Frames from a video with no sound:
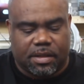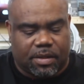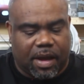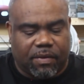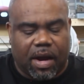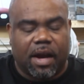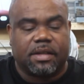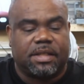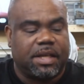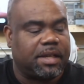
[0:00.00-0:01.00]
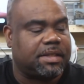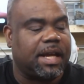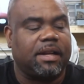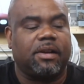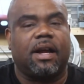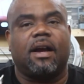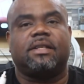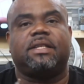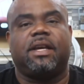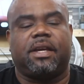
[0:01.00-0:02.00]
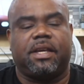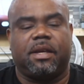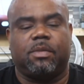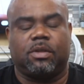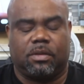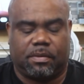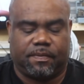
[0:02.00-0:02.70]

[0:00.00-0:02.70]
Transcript: So I have a RCA, standard RCA cable.